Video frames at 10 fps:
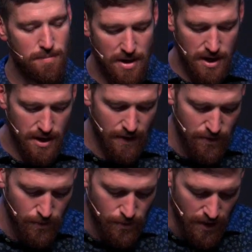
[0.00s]
man, have
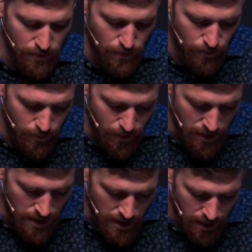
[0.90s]
you, have you
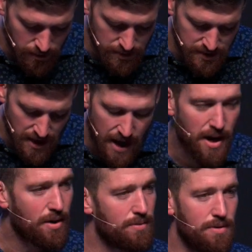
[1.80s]
knelt
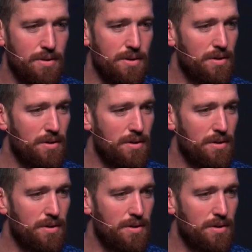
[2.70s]
down